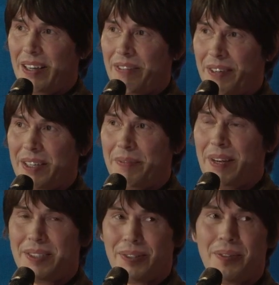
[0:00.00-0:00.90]

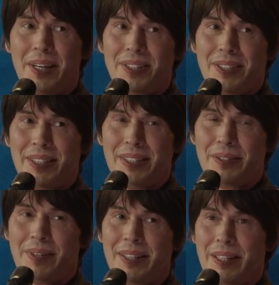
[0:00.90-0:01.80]
fundamental question as
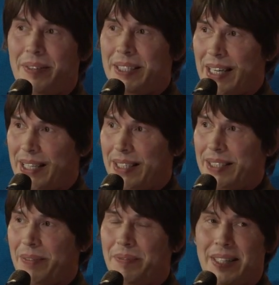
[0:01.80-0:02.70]
to whether there is actually
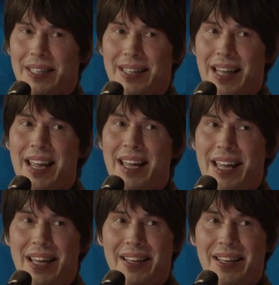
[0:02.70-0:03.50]
something there,